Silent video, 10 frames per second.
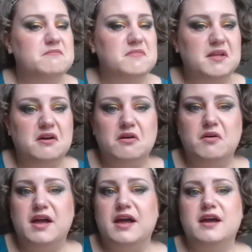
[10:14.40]
go
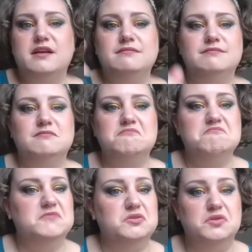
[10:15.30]
ahead,
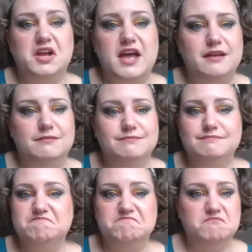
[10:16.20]
do it again.
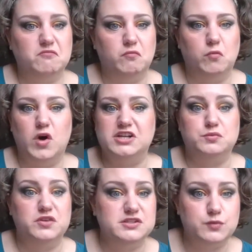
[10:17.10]
Wash,
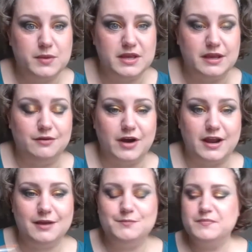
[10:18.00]
rinse, repeat,
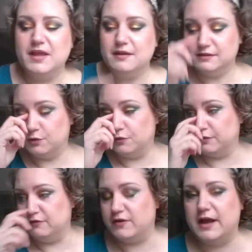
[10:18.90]
right?
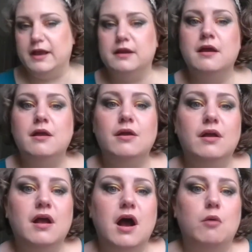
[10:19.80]
Totally fine.
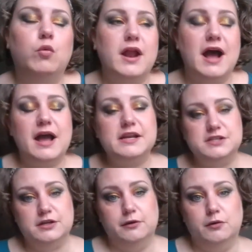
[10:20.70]
What I
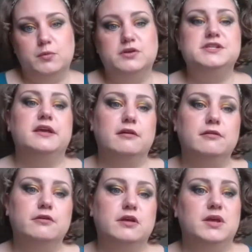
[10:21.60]
do,
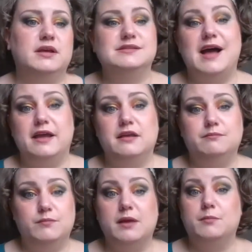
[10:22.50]
particularly because I
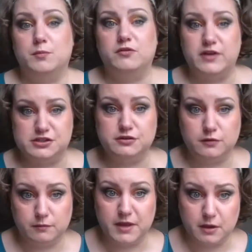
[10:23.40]
am a
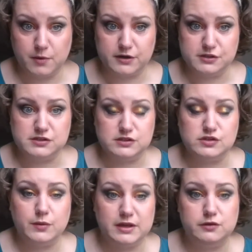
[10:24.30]
professional makeup artist, and
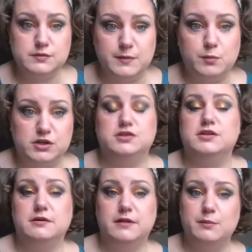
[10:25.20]
so I use my brushes on
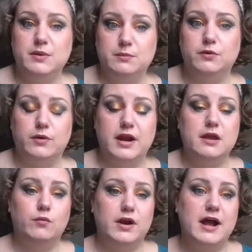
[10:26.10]
a lot of people,
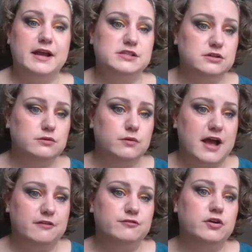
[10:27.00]
right? What I do
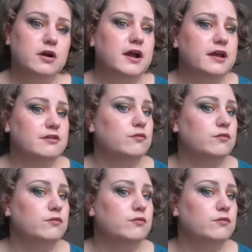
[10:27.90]
after I have